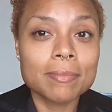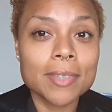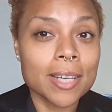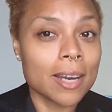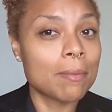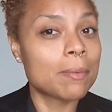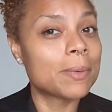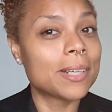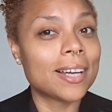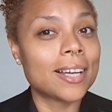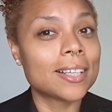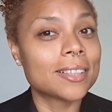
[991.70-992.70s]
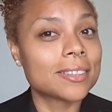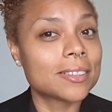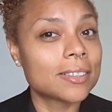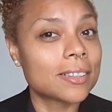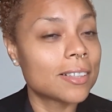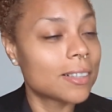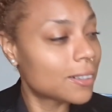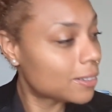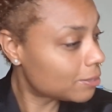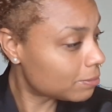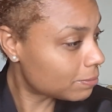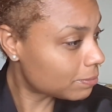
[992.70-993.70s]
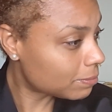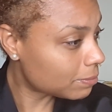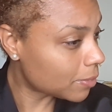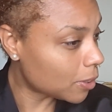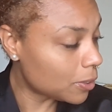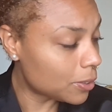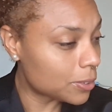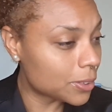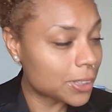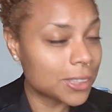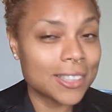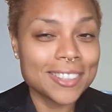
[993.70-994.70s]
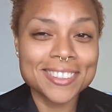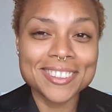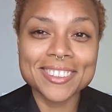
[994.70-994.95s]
And I'm gonna be like, oh shit.